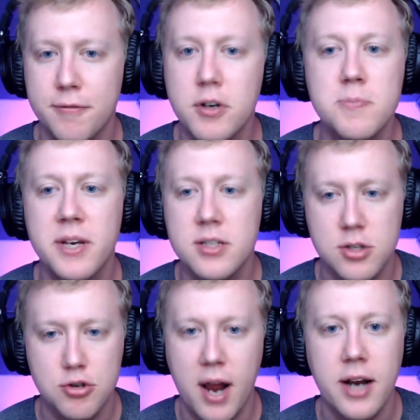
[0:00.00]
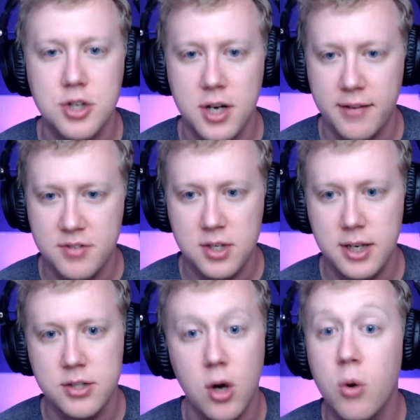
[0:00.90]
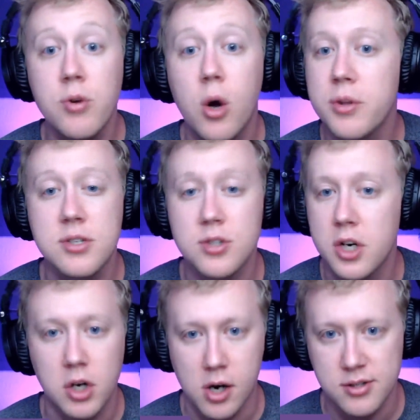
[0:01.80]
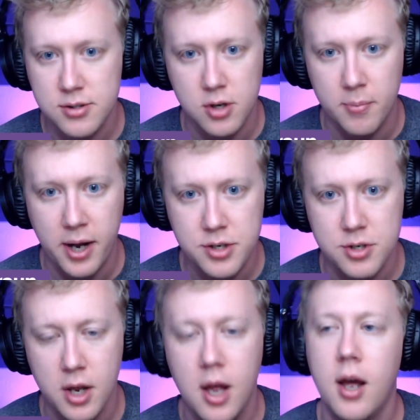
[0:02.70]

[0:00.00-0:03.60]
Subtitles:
first biggest detraction I've seen is, oh, no, this is going to cost so much.